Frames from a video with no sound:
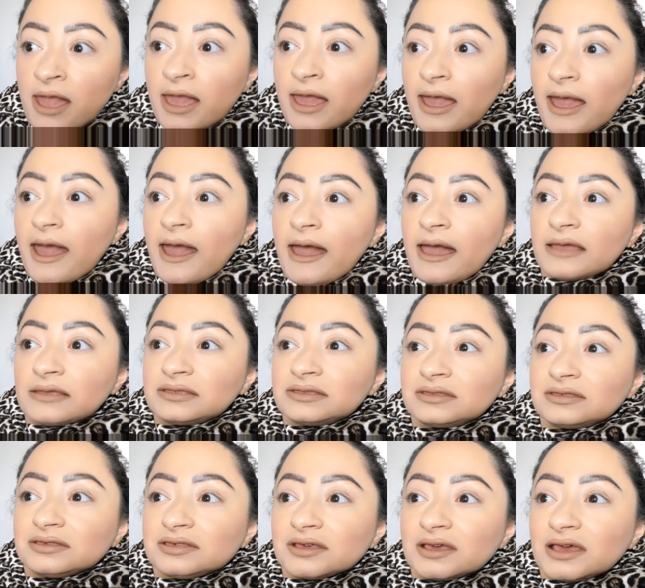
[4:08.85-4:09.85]

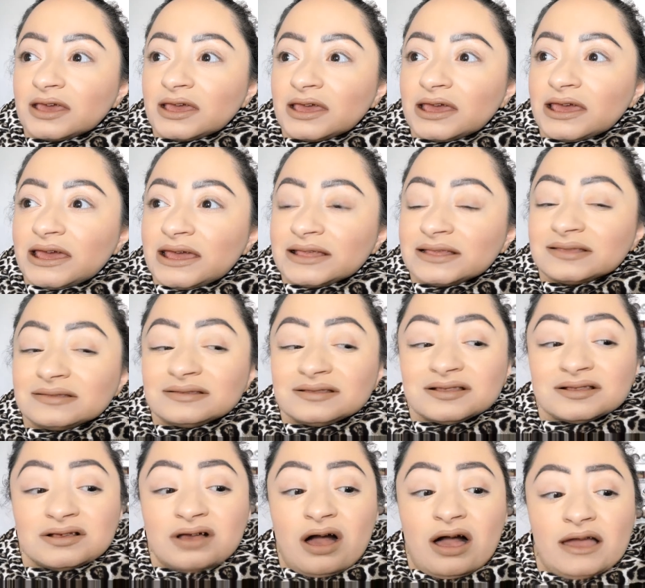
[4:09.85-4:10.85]
and
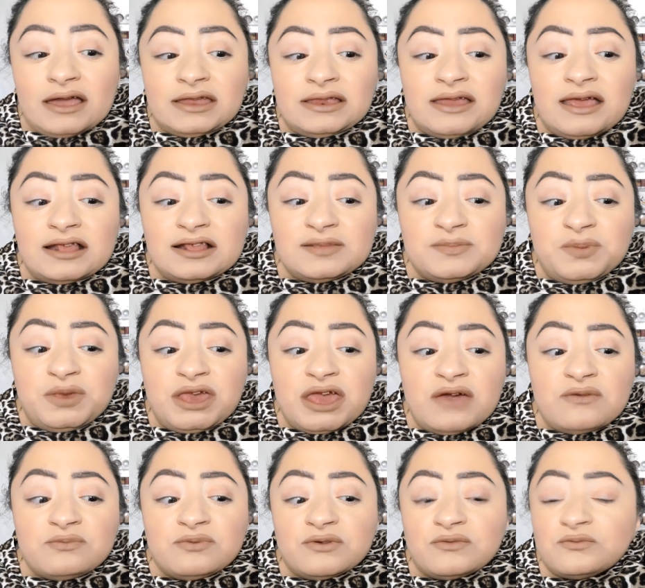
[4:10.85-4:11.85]
it's got an
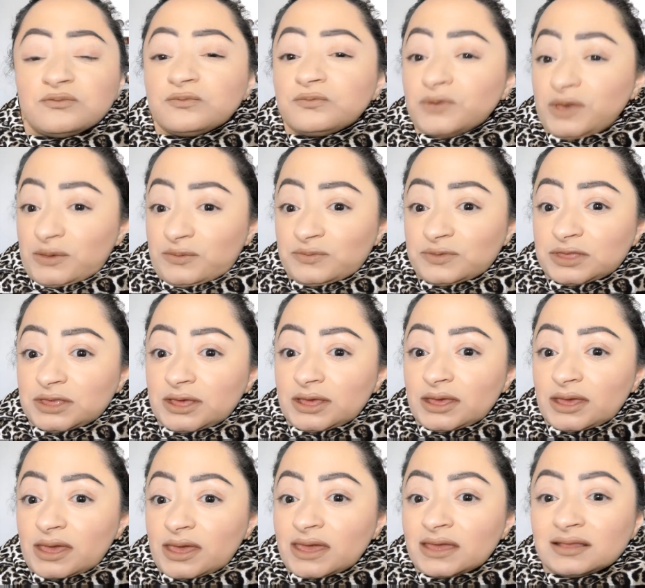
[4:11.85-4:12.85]
SPF of 50.
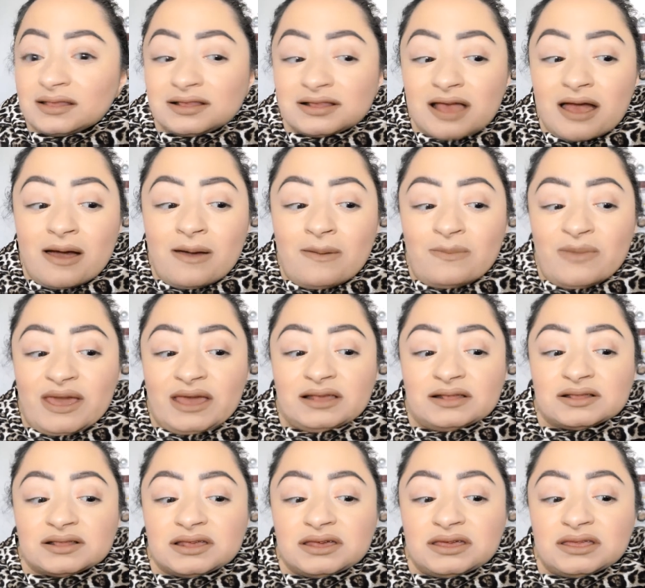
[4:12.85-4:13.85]
It's
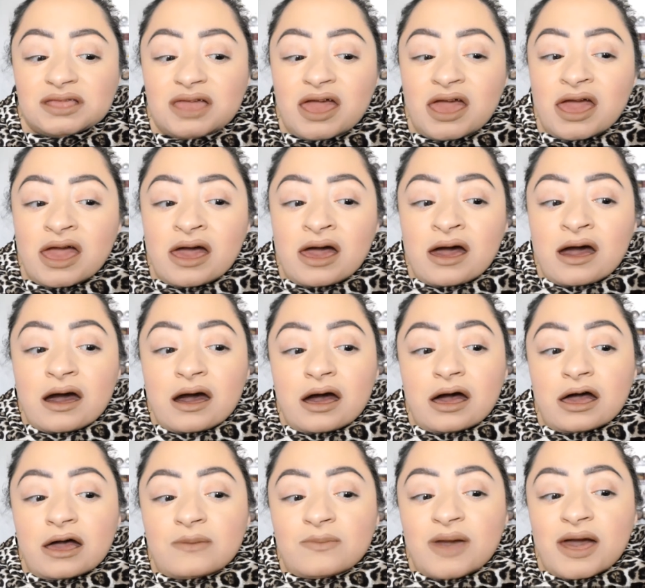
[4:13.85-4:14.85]
amazing.
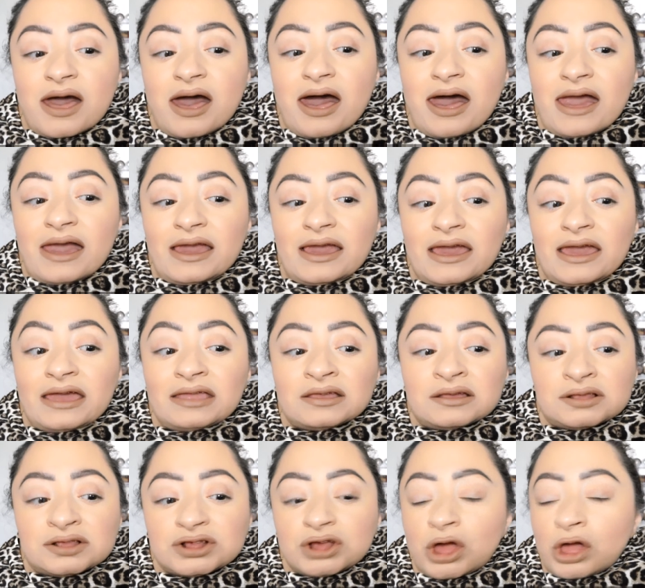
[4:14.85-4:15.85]
And
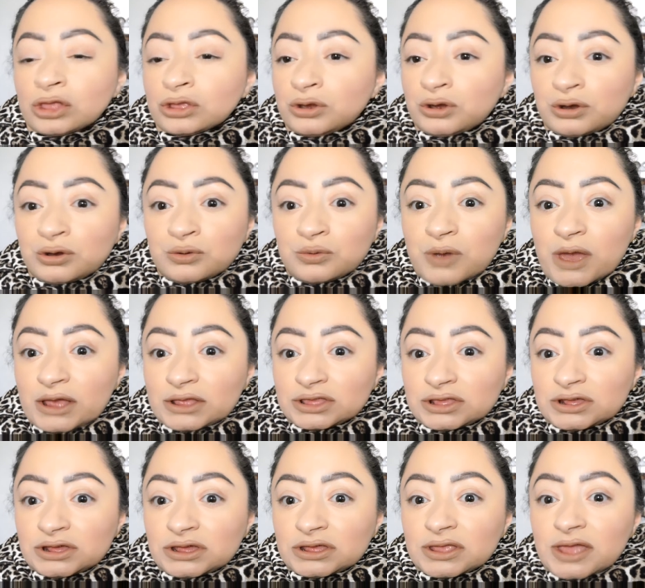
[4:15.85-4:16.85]
it's color
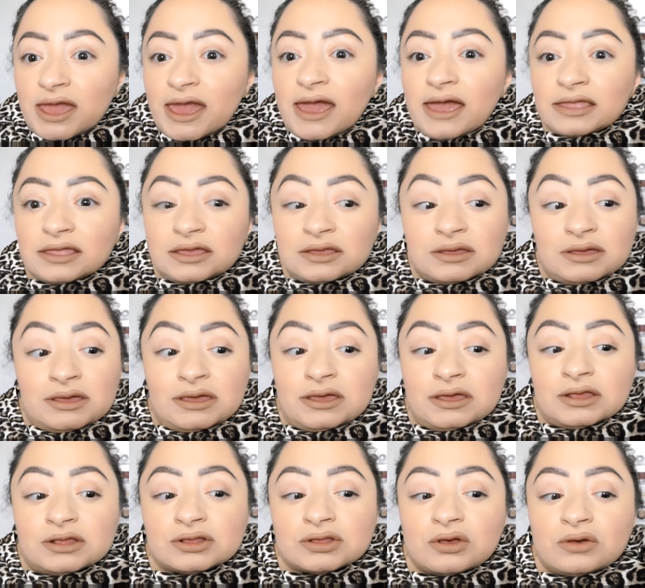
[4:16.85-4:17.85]
correcting, and it
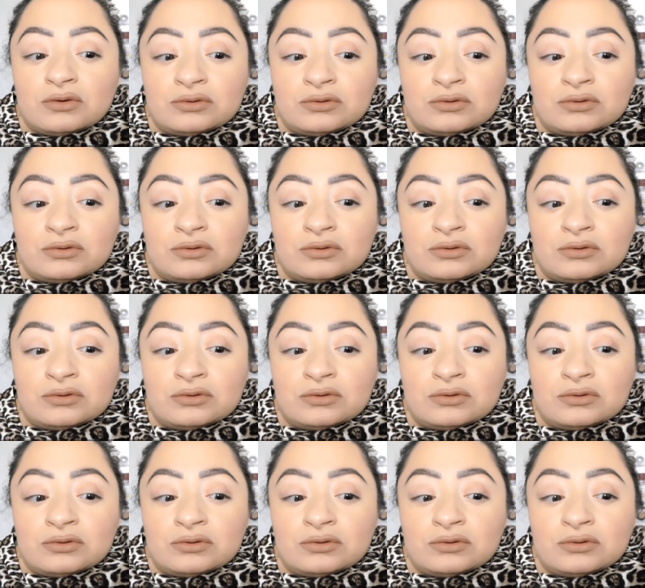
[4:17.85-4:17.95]
is,